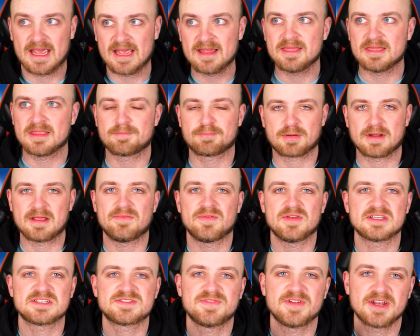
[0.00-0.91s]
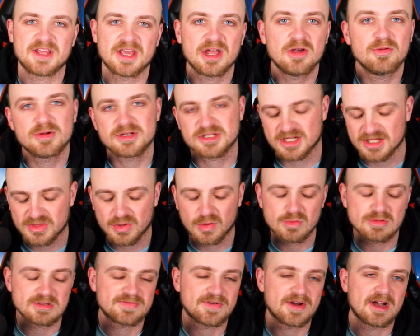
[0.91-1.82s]
in the previous video, which I thought
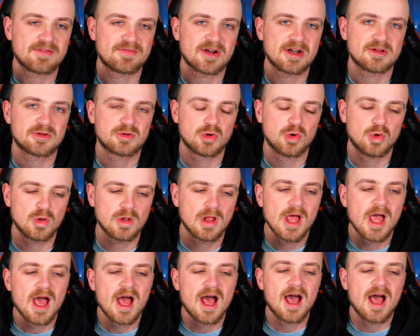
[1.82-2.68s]
was very, very cool.